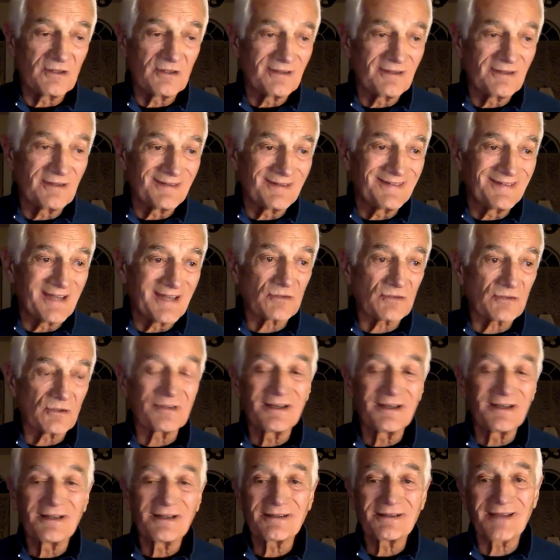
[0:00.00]
the dental
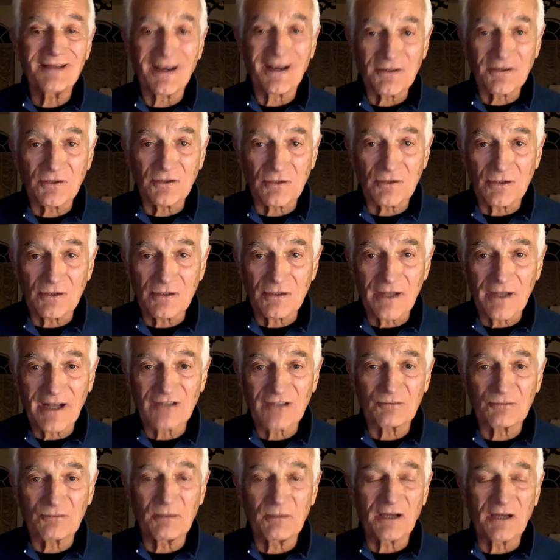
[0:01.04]
technical
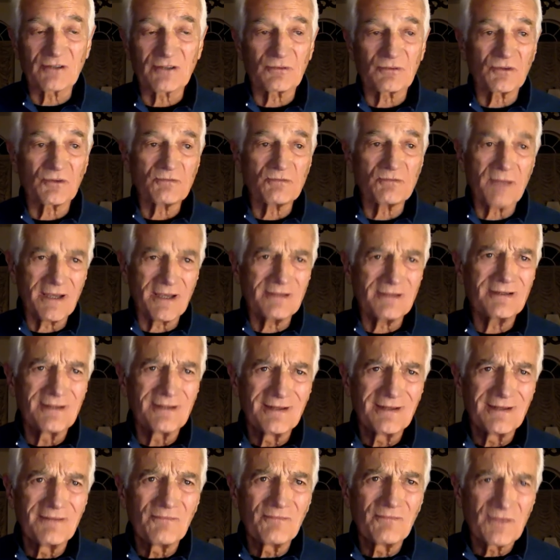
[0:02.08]
aspects, which made
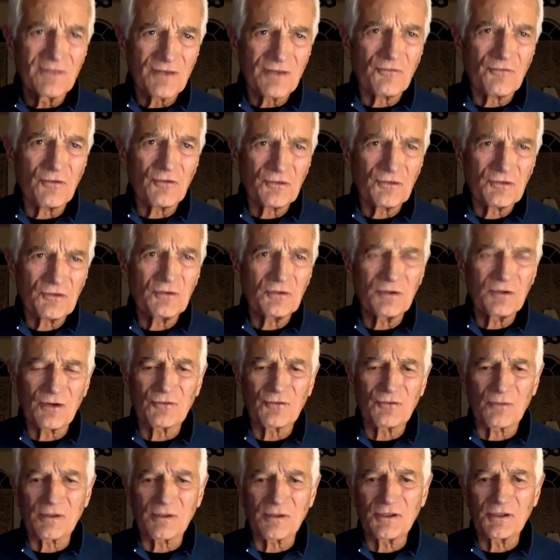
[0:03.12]
the first two years
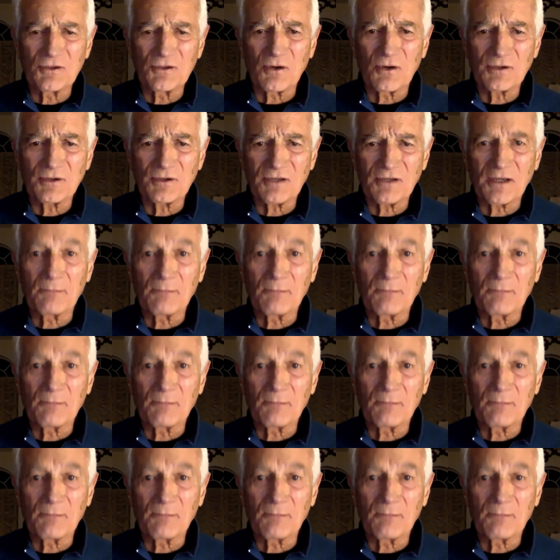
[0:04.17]
really daunting.